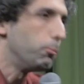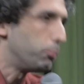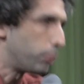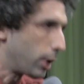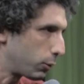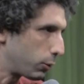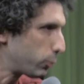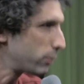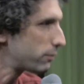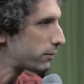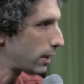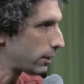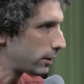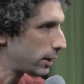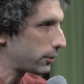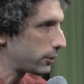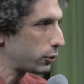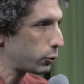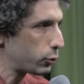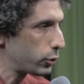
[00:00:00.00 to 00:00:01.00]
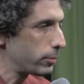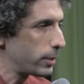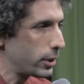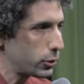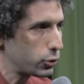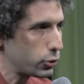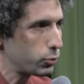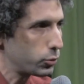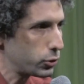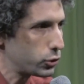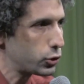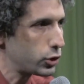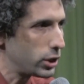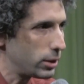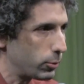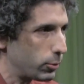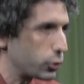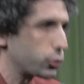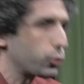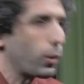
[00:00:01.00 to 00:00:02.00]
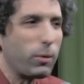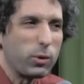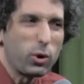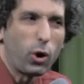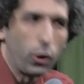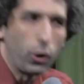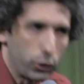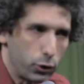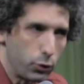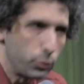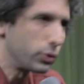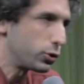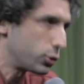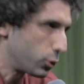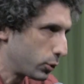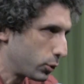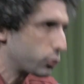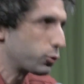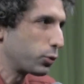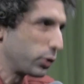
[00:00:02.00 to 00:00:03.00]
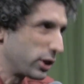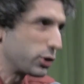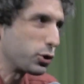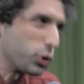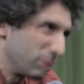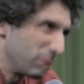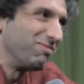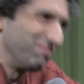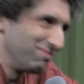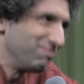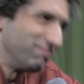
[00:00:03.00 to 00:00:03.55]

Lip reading: But we found out that cremation was cheaper, so I would argue the Jewish tradition.